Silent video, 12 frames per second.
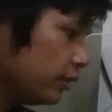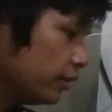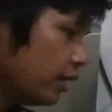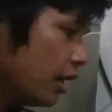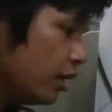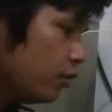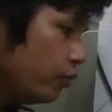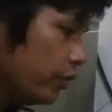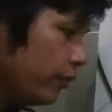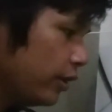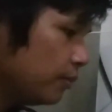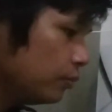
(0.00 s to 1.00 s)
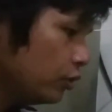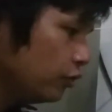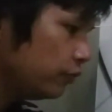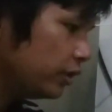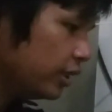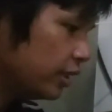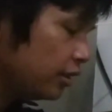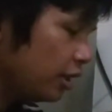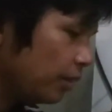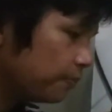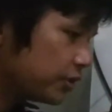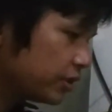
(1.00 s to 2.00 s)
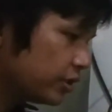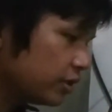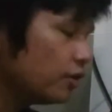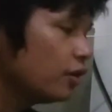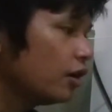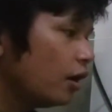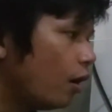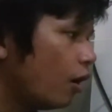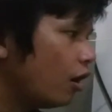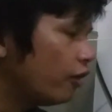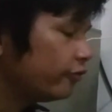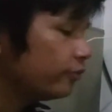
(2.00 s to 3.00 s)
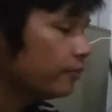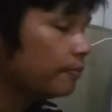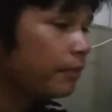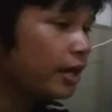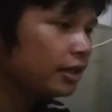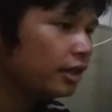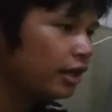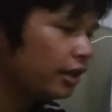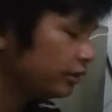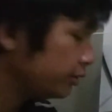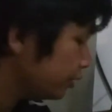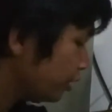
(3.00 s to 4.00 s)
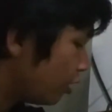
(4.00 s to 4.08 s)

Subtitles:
Now we will move to the tips of writing